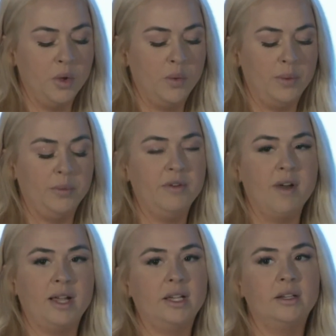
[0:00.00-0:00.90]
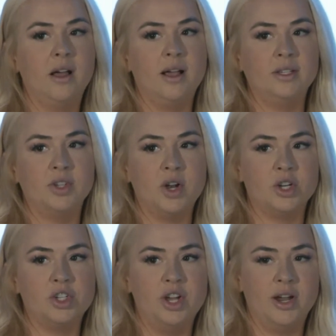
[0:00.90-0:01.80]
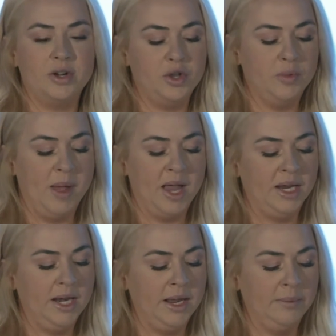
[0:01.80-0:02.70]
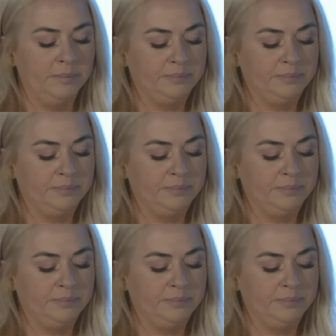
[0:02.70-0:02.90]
when we recognize our shared humanity."